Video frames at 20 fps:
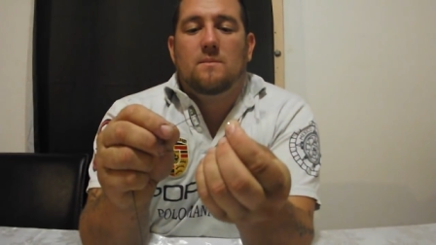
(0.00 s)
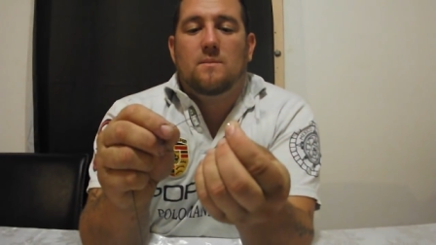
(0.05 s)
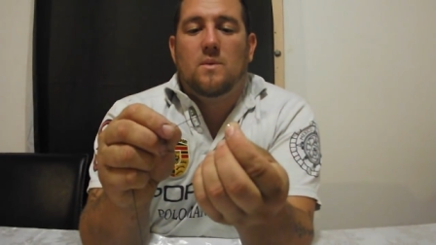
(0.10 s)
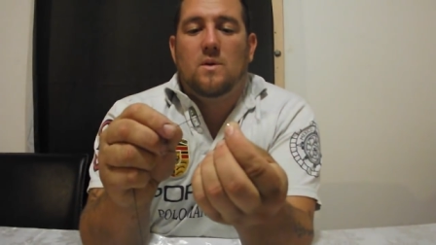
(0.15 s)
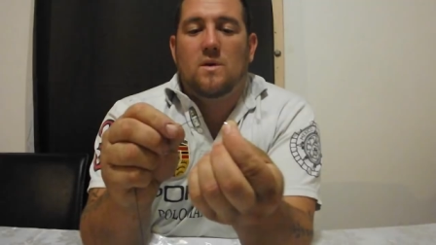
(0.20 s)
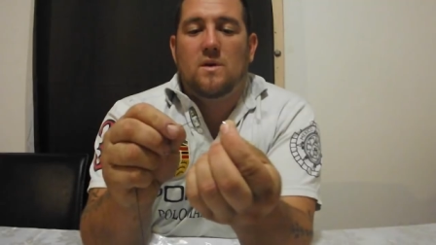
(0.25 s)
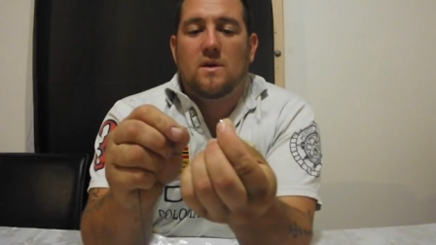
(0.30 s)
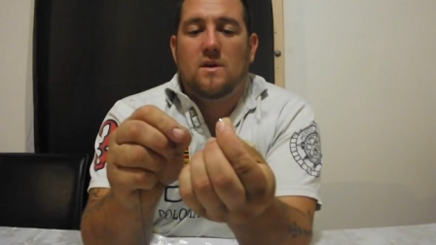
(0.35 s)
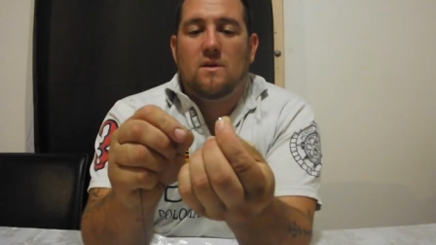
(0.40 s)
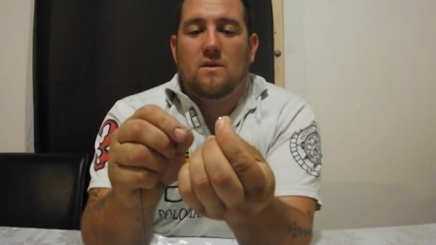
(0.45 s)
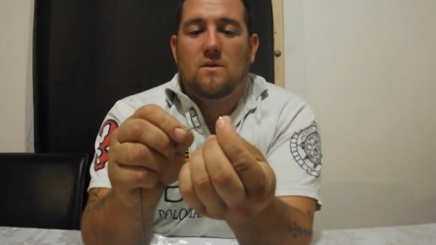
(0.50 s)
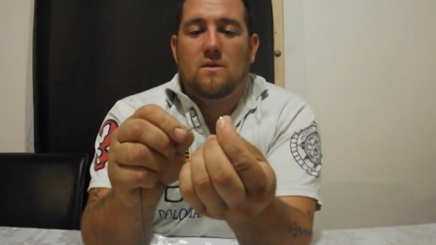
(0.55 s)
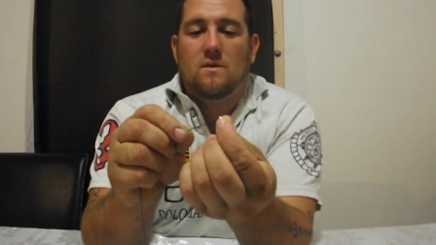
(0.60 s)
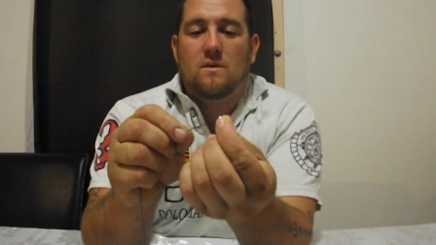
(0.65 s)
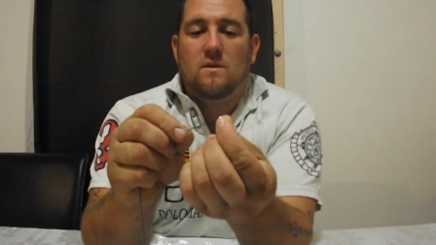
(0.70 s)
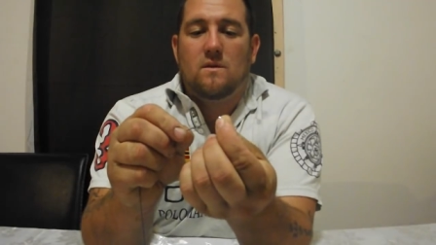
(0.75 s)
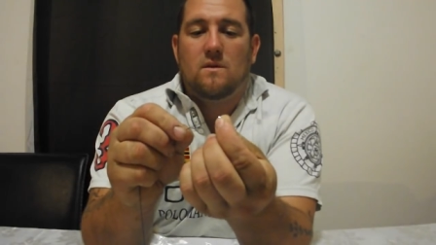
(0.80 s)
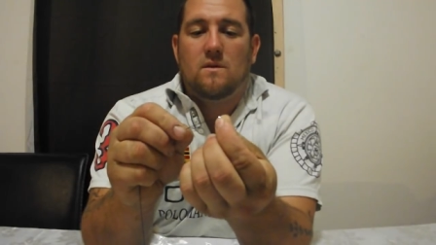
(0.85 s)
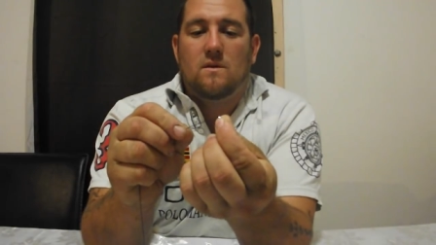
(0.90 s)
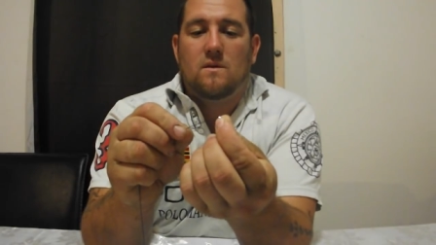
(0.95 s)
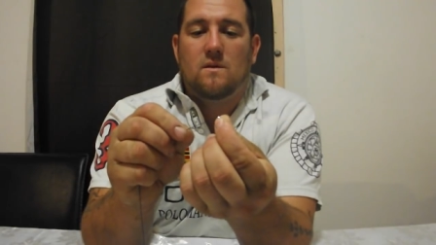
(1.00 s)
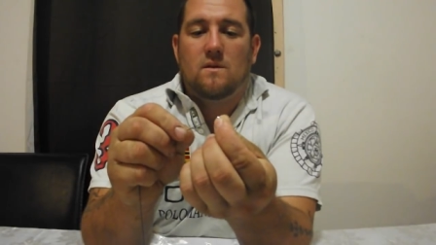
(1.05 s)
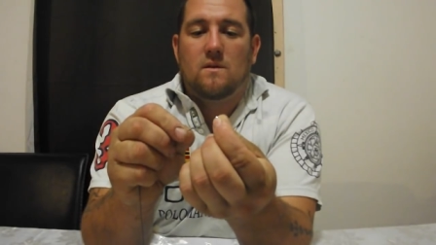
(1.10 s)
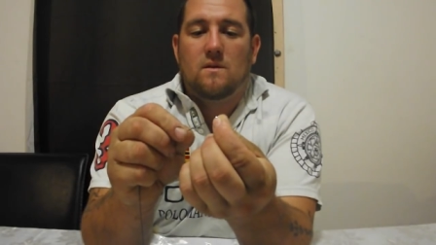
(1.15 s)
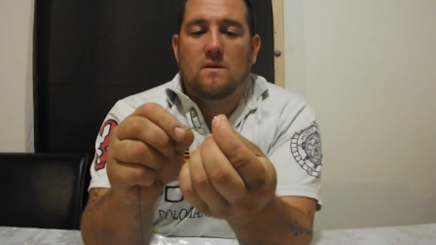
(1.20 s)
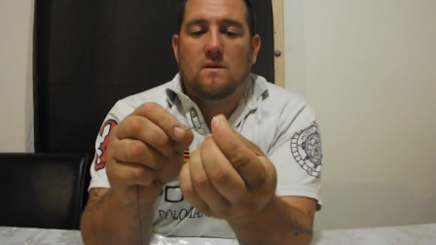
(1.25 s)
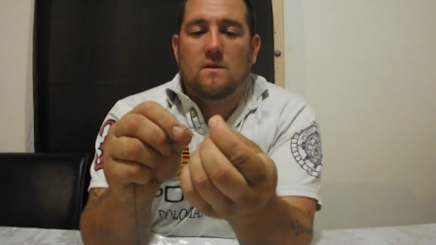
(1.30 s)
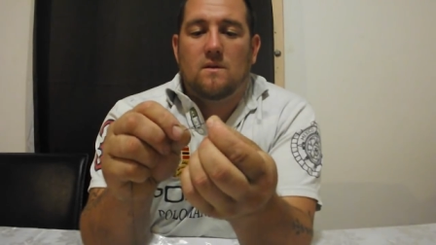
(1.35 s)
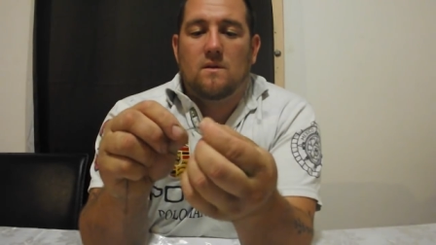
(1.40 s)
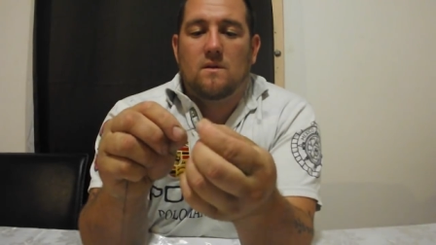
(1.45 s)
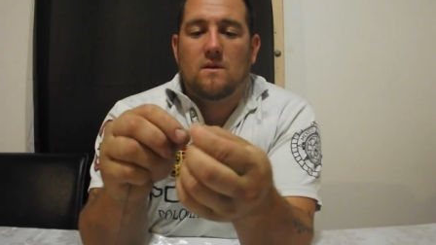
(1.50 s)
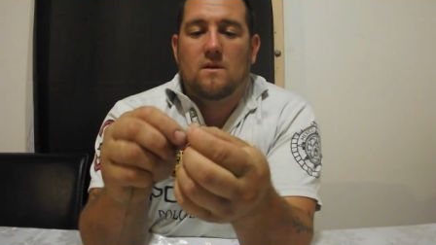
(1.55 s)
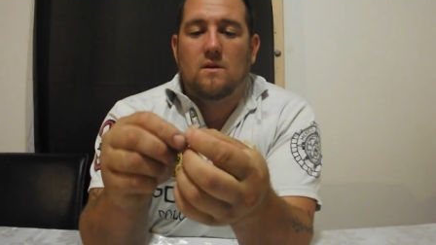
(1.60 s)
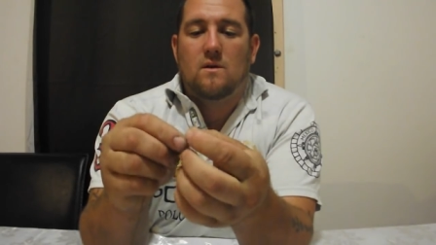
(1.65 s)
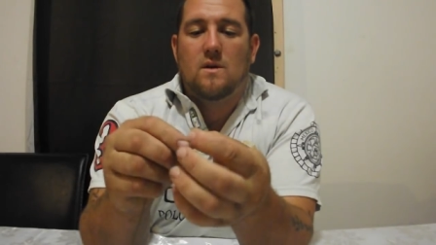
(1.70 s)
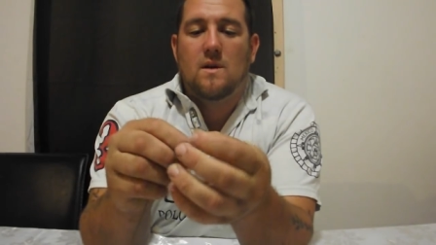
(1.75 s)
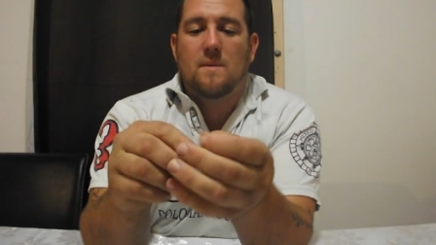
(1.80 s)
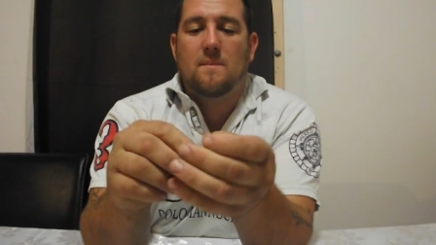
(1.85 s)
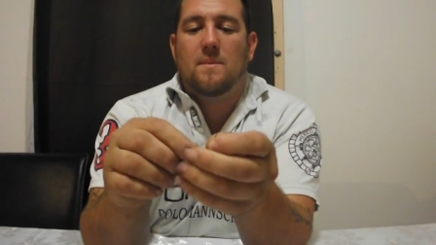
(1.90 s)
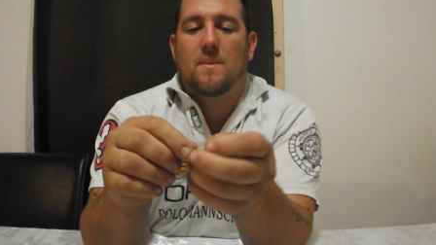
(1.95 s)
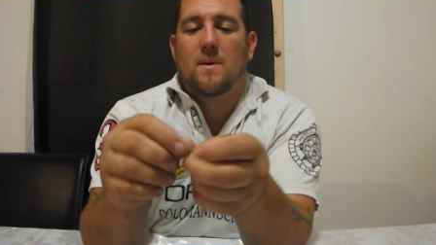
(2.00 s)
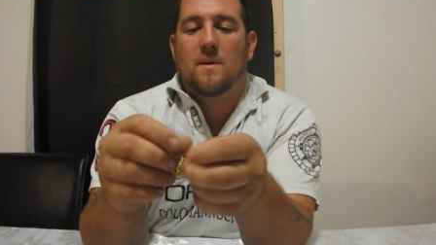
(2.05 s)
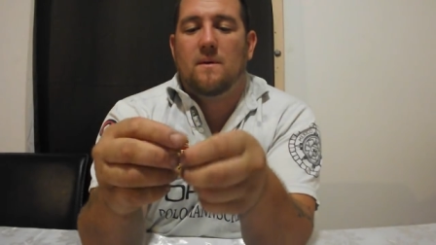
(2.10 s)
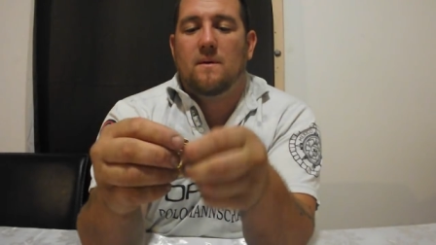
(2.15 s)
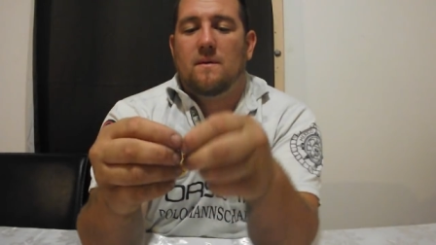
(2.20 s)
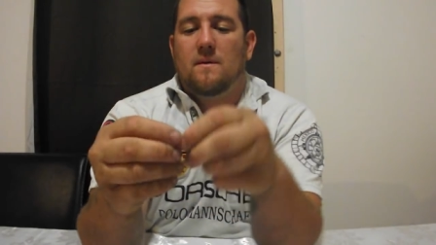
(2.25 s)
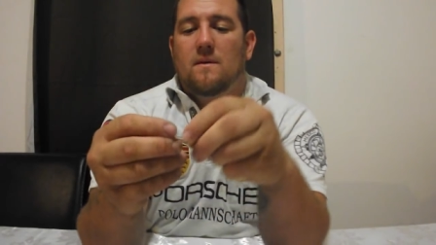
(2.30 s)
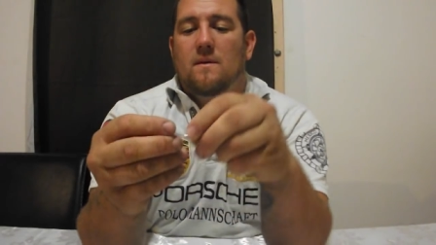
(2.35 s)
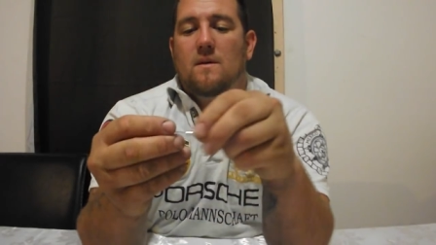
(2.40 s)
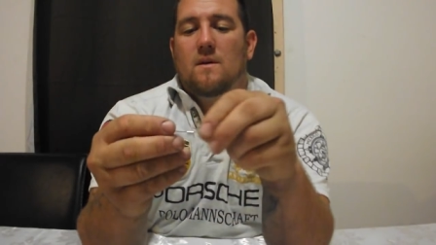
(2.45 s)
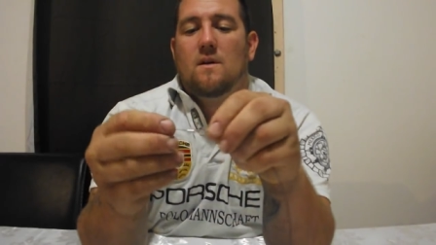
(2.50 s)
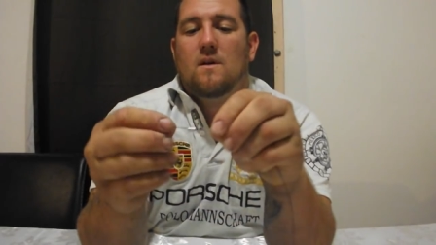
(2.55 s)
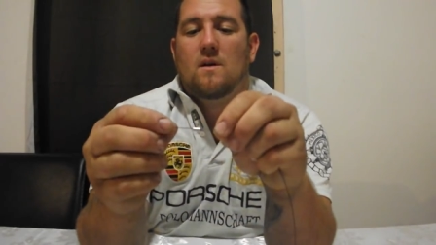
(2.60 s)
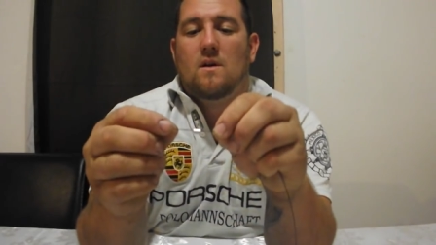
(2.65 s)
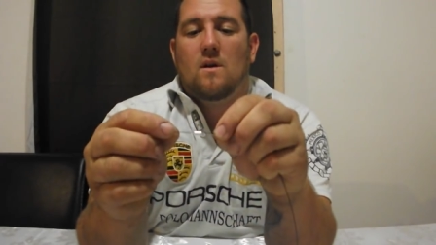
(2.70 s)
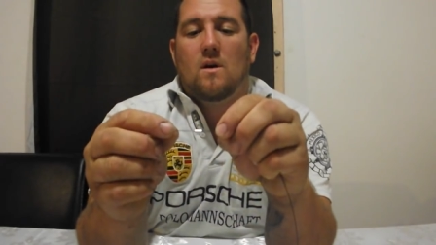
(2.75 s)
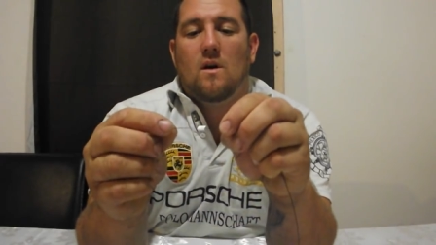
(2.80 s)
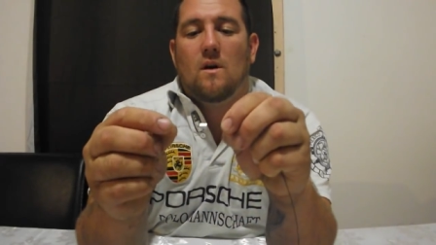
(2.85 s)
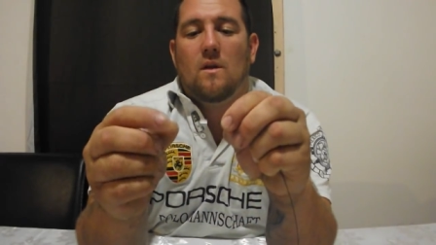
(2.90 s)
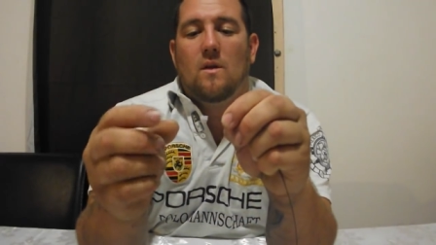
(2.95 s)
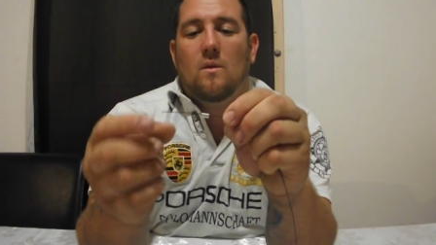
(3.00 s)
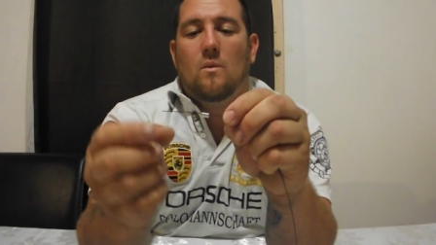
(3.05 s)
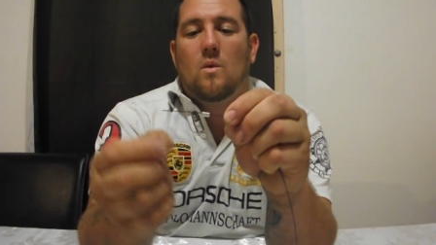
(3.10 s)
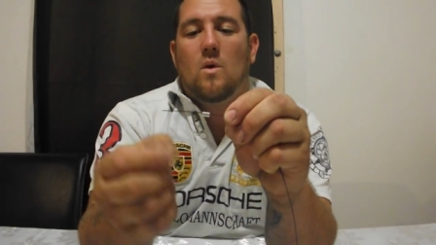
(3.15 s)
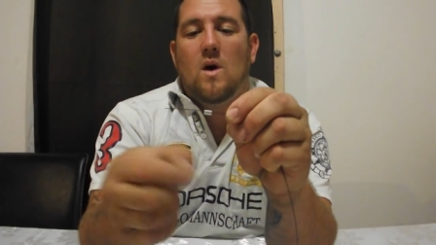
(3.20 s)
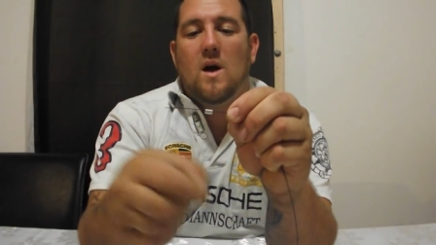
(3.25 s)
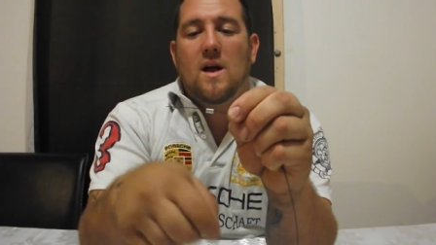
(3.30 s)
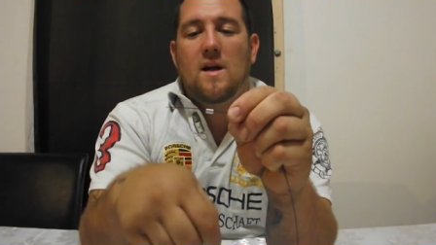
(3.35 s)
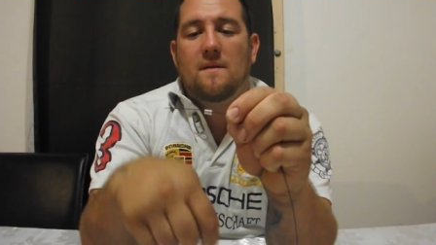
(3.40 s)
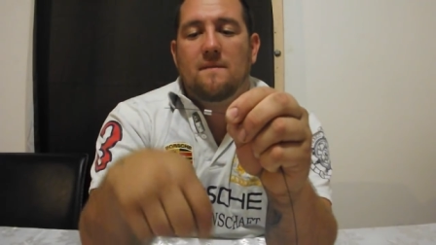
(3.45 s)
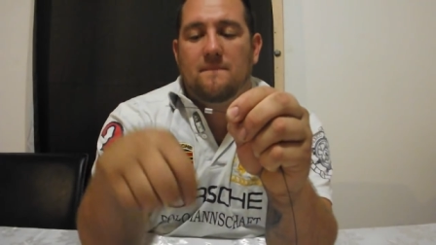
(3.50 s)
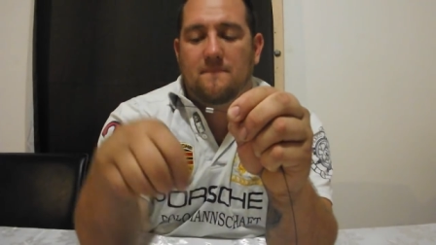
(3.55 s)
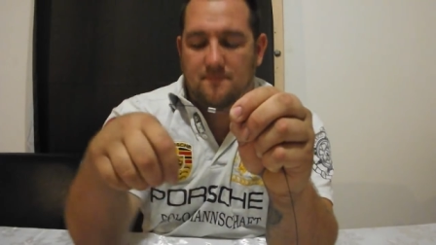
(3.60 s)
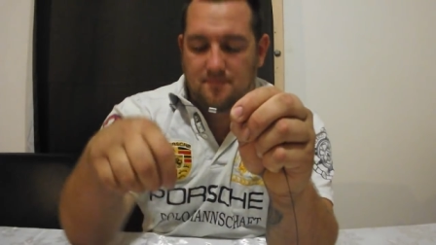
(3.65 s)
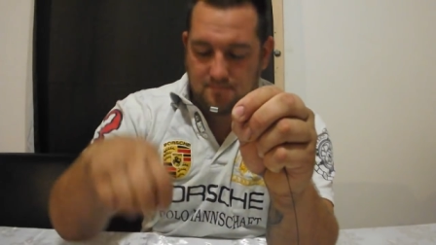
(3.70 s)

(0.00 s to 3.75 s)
put your crimp on the wire,